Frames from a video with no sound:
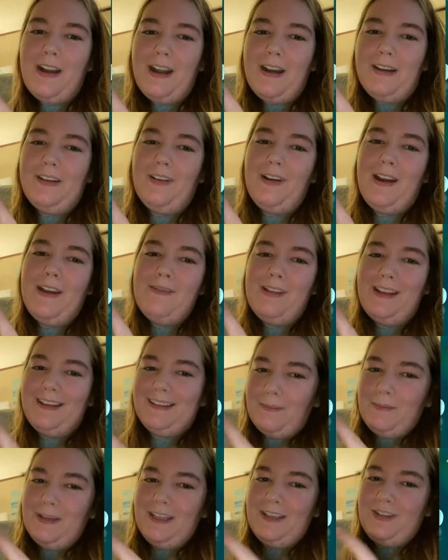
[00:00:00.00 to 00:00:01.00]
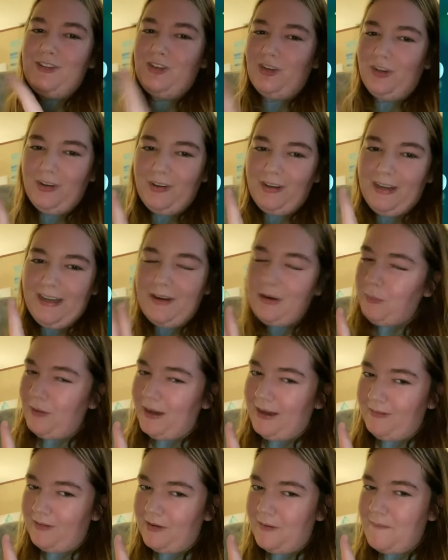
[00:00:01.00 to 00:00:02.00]
I crave like something sugary or
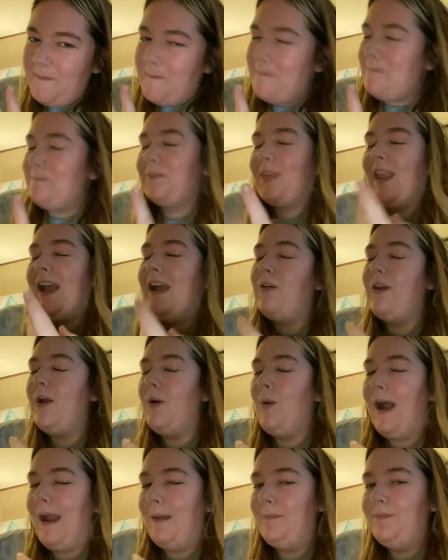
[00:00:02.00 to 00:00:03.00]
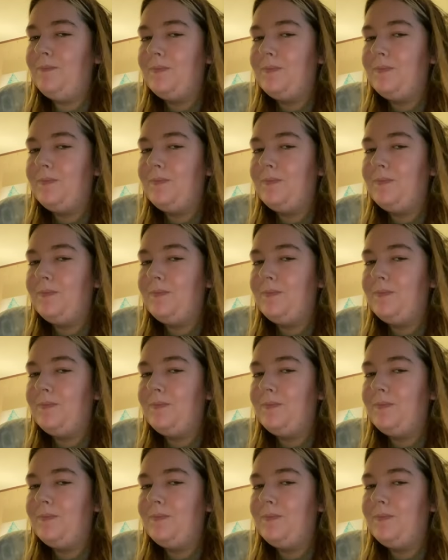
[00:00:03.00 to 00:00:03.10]
whatever. I don't know why.